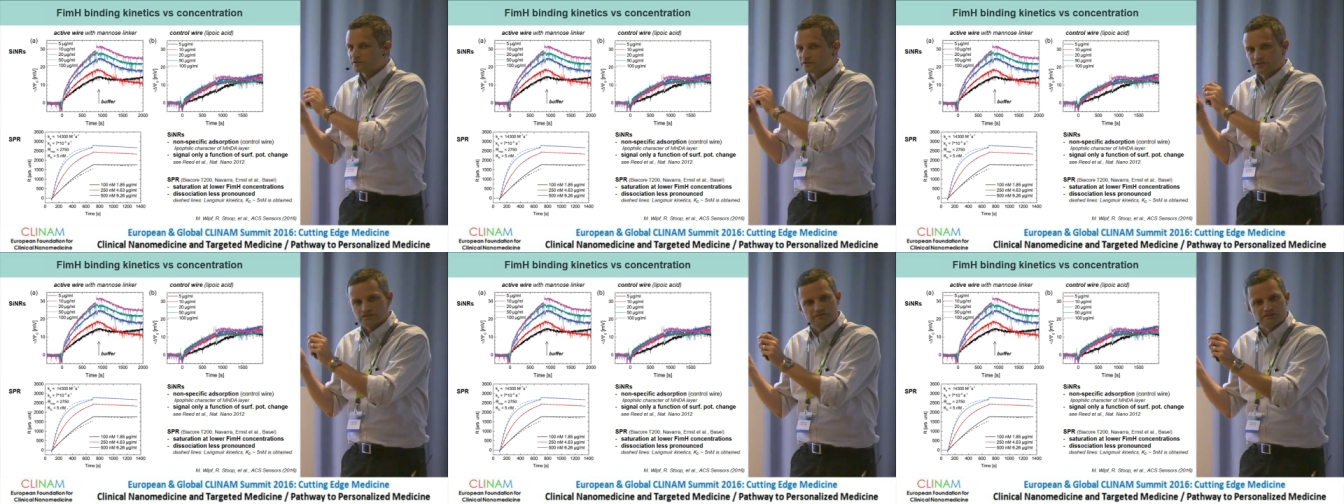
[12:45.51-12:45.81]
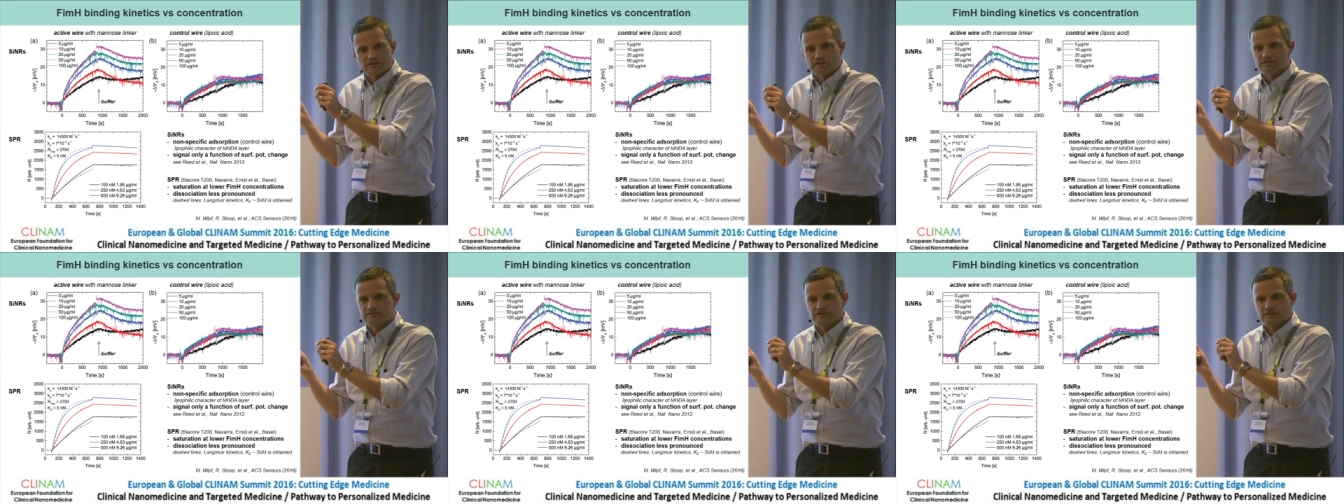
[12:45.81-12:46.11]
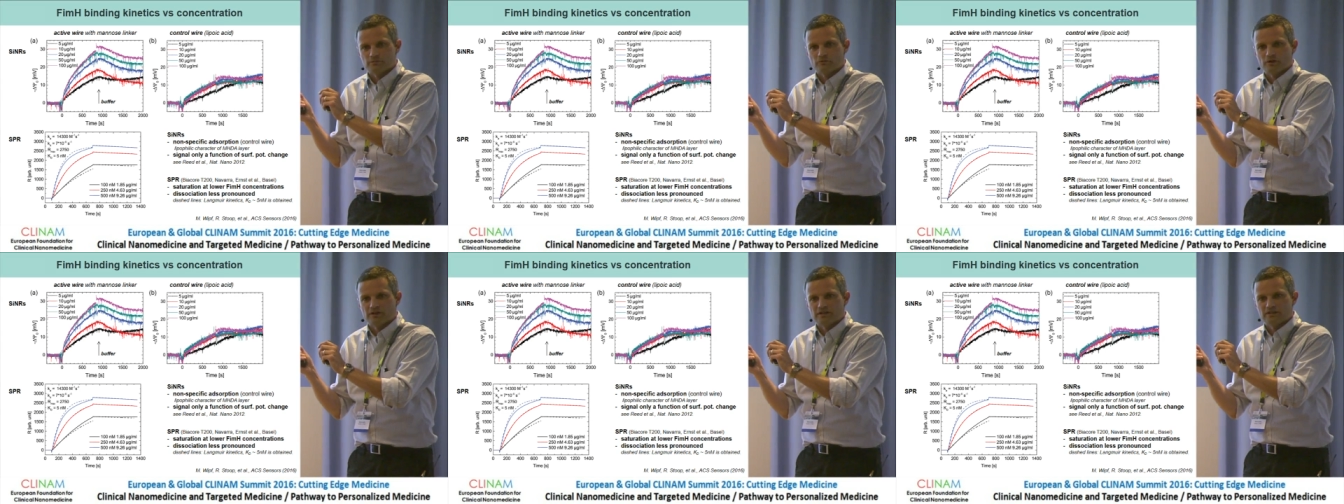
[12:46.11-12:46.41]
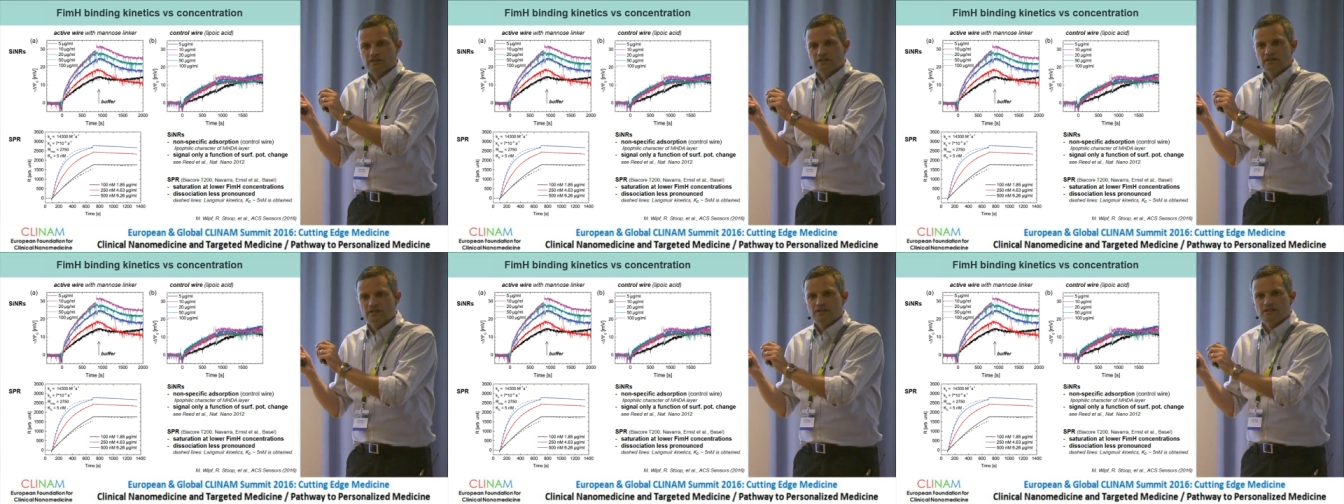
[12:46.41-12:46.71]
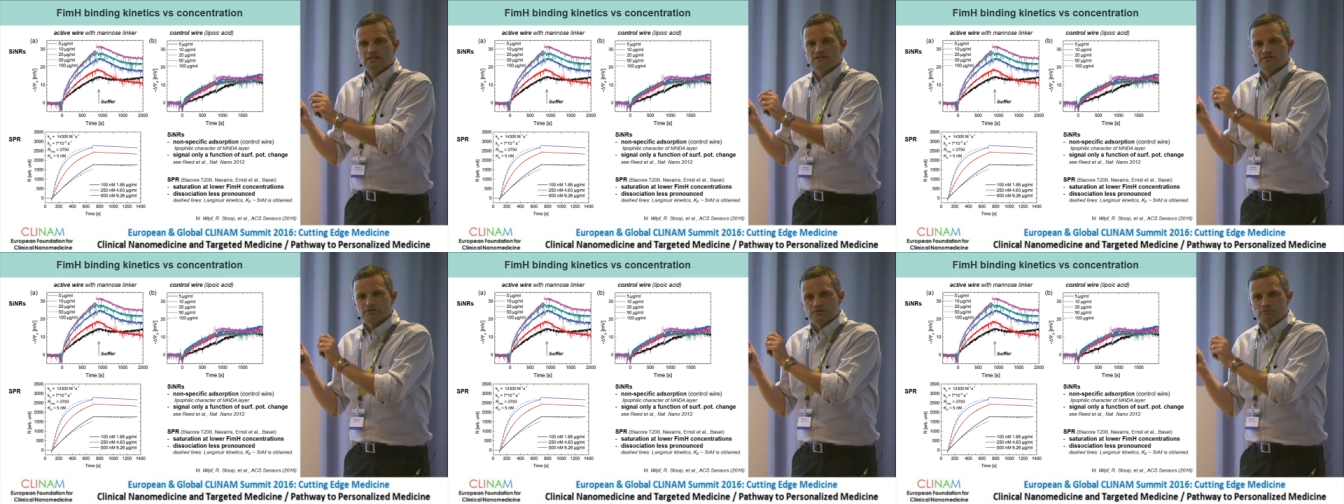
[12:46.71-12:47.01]
doesn't fit the same way.
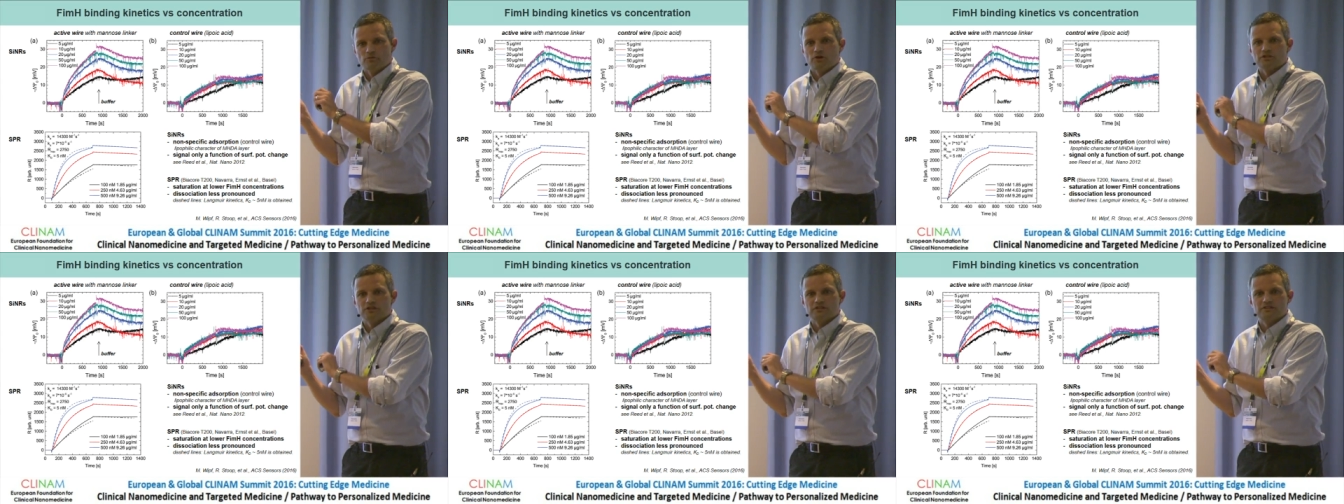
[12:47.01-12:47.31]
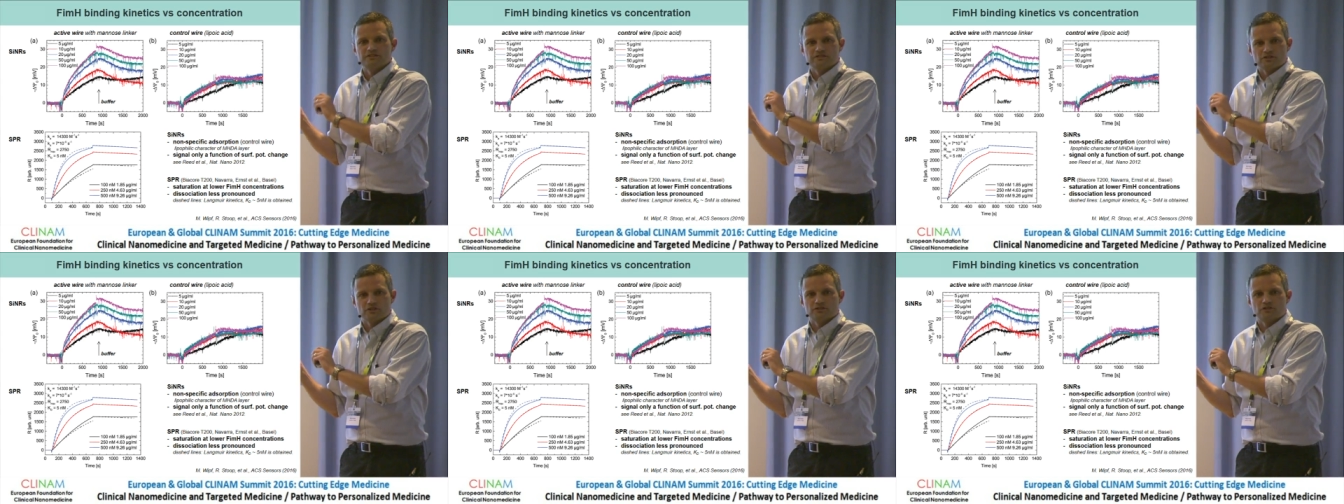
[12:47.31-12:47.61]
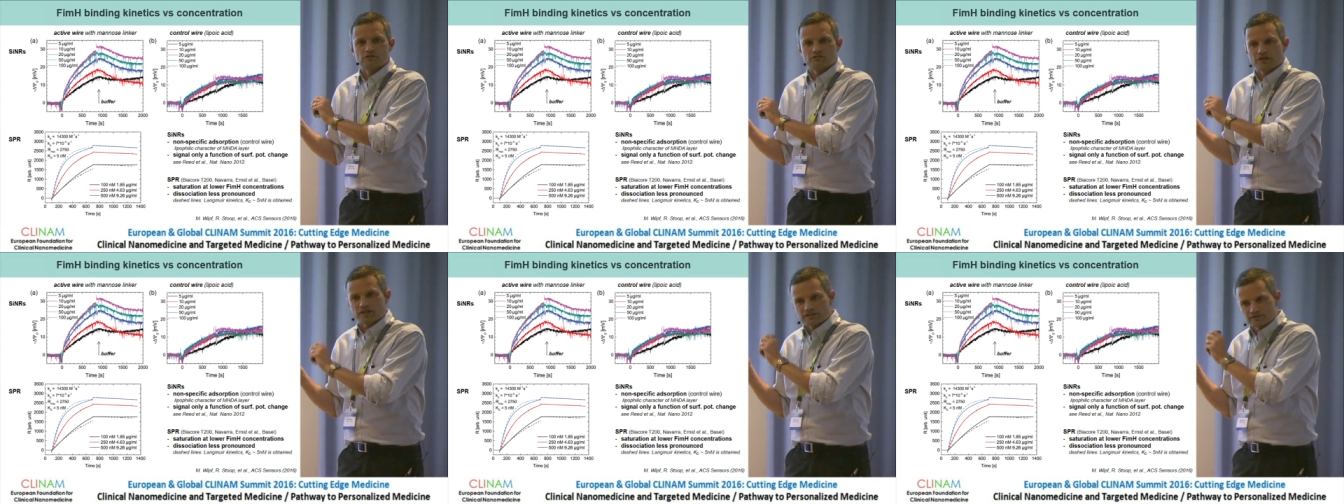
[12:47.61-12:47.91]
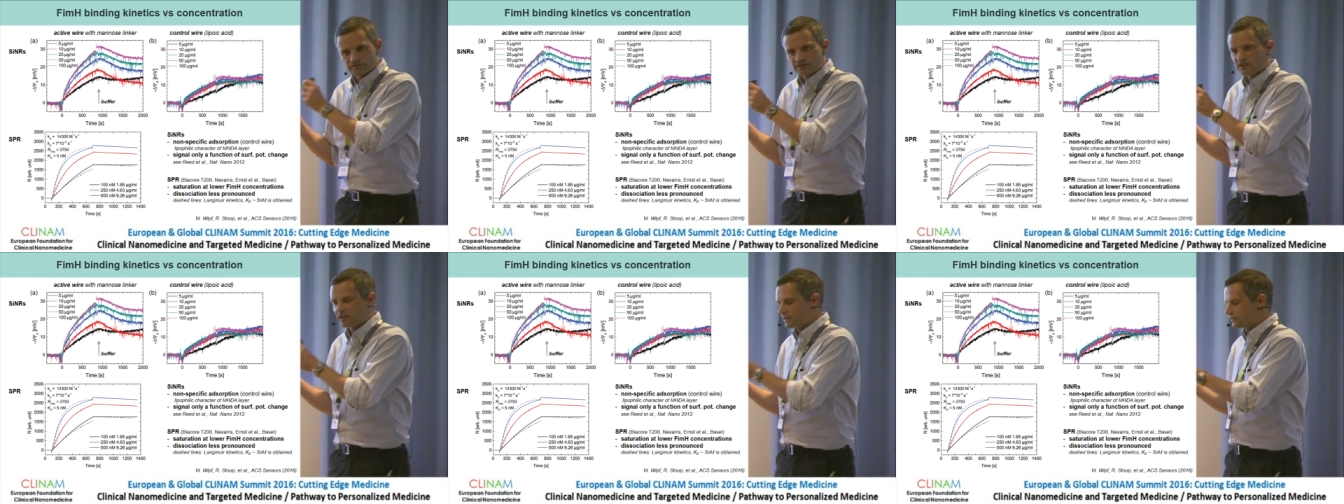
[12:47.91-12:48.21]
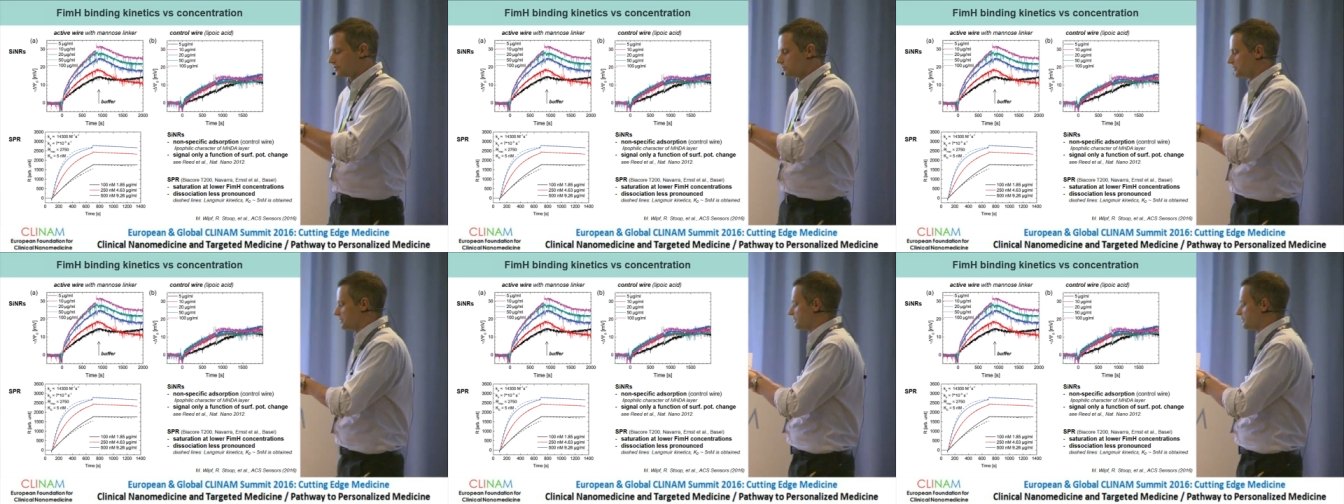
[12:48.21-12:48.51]
So the model is not correct, so there are some